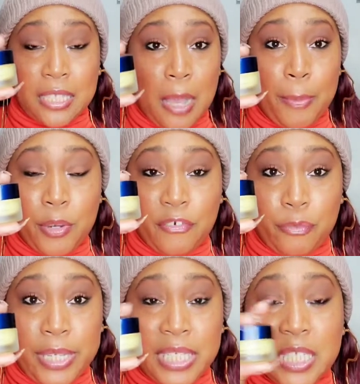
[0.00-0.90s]
couple of
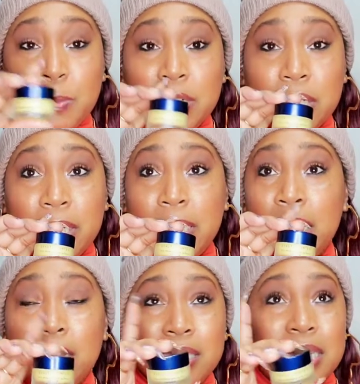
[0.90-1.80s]
weeks, especially
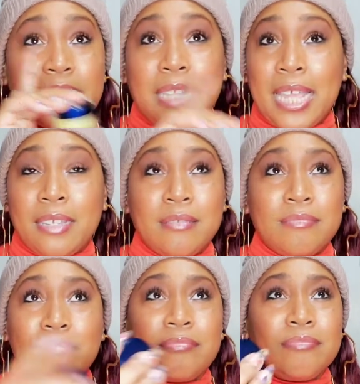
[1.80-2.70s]
since like
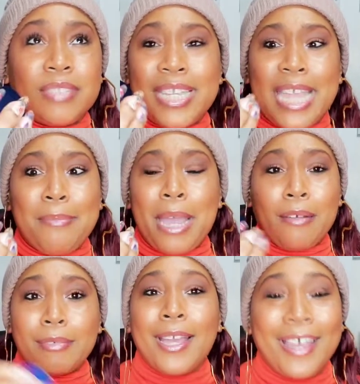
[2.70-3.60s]
it came
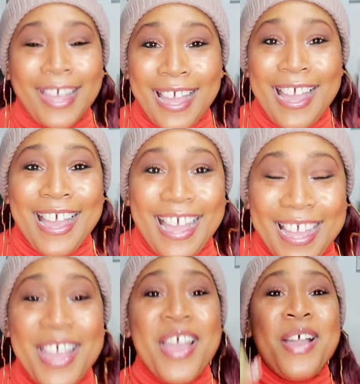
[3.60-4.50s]
out.
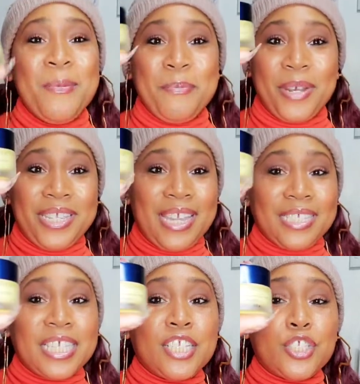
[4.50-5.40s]
But
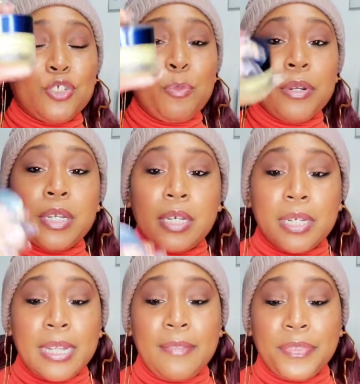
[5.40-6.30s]
yes, it's super
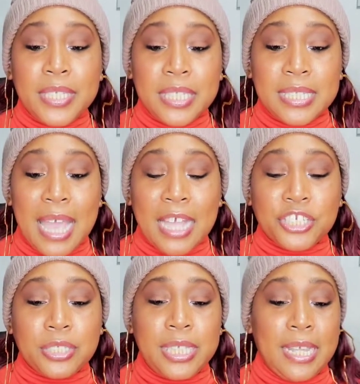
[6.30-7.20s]
good, and this is
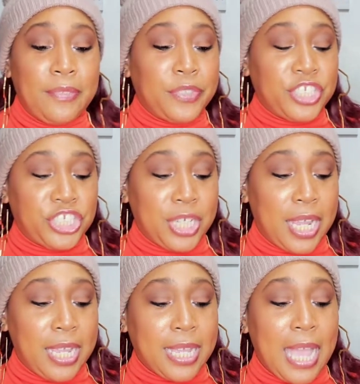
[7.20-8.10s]
actually in the
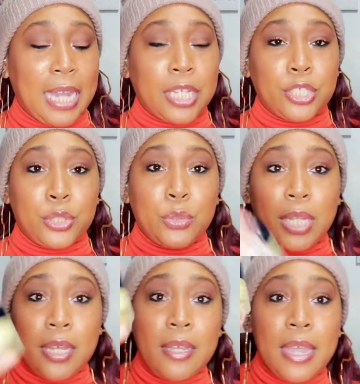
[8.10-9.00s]
shade
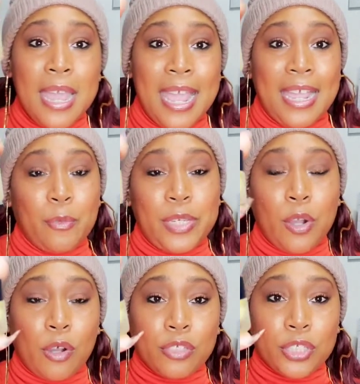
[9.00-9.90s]
Calendula, and we
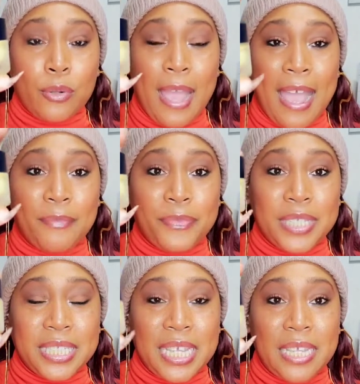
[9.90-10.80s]
also have
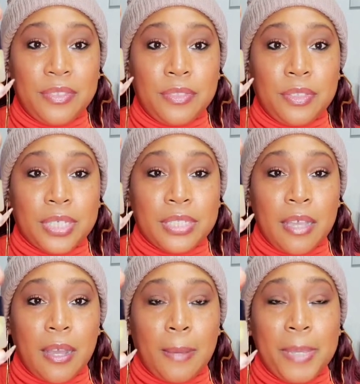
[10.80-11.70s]
this in the
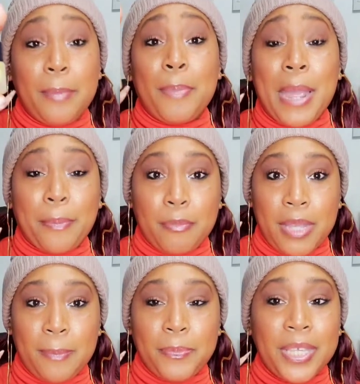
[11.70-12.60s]
in
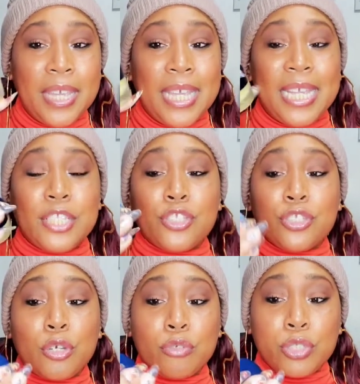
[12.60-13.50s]
Peppermint. It's
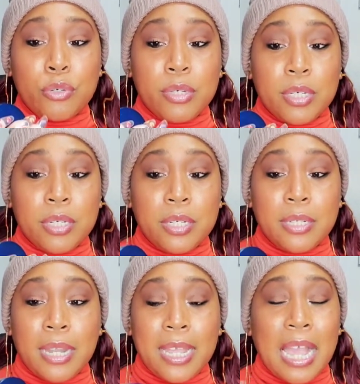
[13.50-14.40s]
so
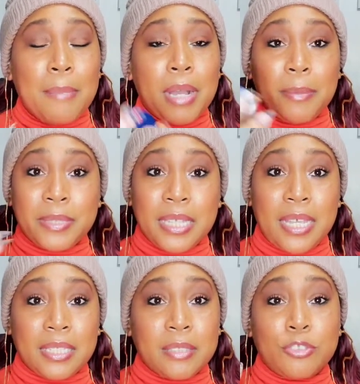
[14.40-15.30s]
good. Like, I'm
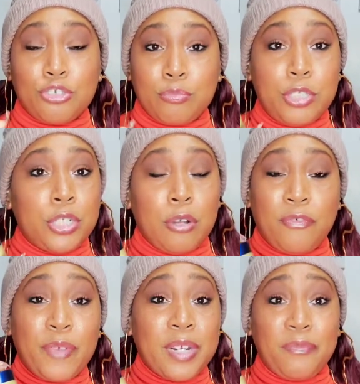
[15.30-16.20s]
obsessed. You know,
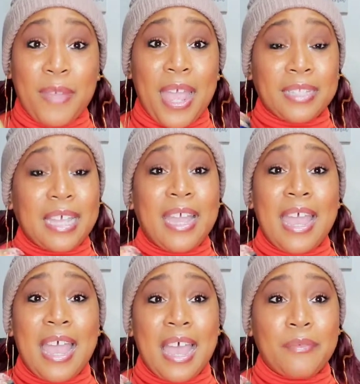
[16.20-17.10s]
fun fact, I
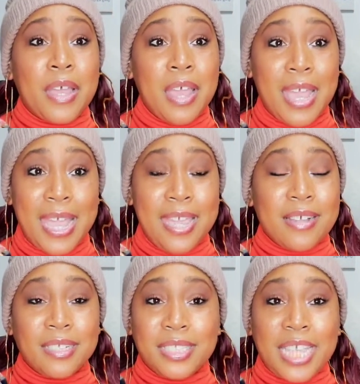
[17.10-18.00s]
have a
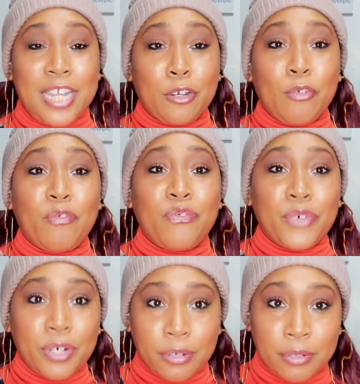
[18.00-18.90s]
container
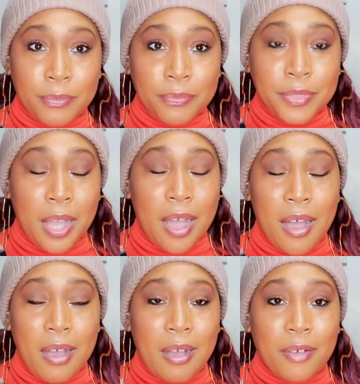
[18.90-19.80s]
full
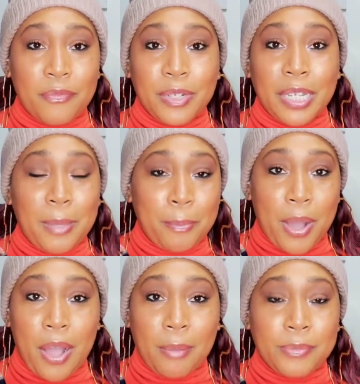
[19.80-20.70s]
of lip
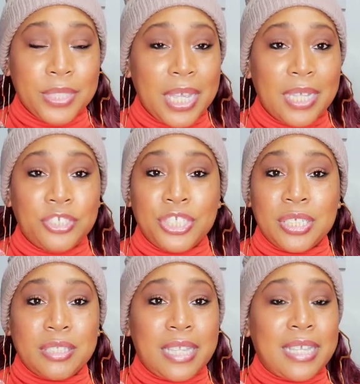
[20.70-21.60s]
balms and
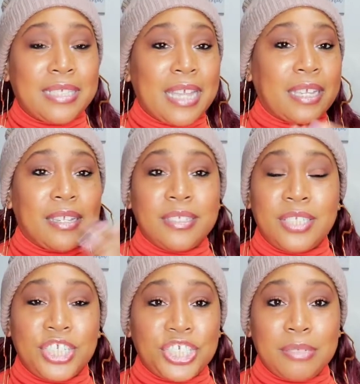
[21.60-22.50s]
just things that can
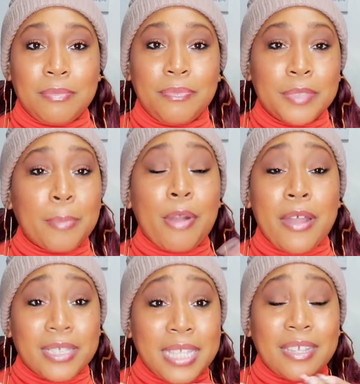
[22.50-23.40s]
condition,
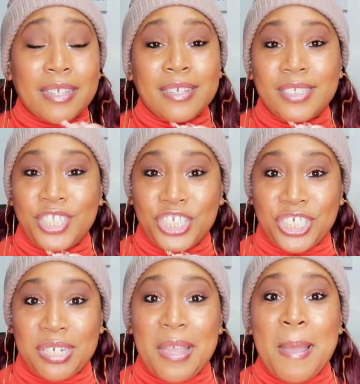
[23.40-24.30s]
products that can
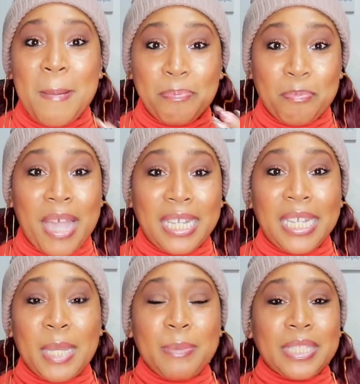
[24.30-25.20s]
condition my
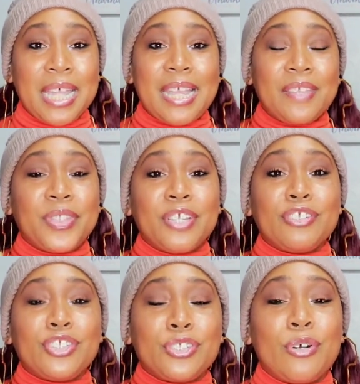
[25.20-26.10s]
lips. Like, they're
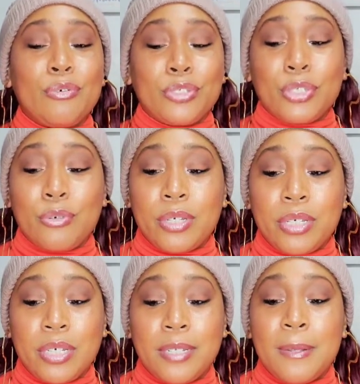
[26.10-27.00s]
so
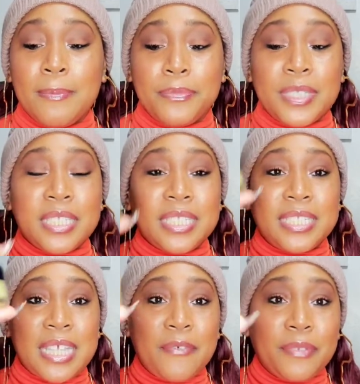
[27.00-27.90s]
good. This is
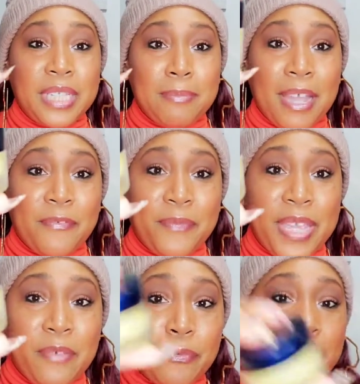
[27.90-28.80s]
definitely my
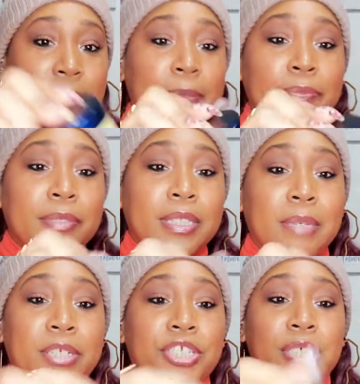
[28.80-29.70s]
favorite.
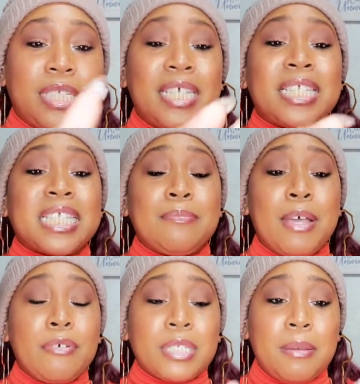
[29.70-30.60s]
Let me just, it
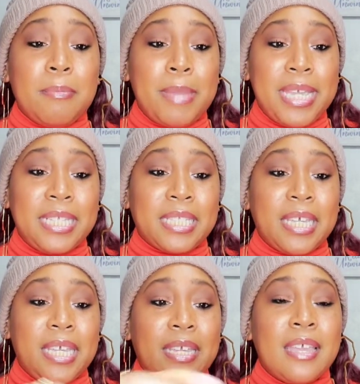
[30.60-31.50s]
smells
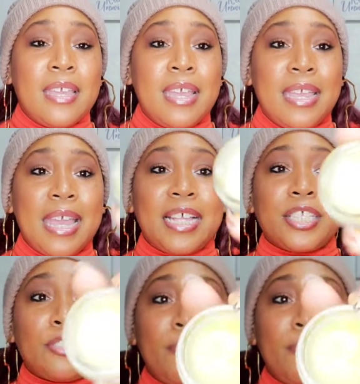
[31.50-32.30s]
amazing. It has so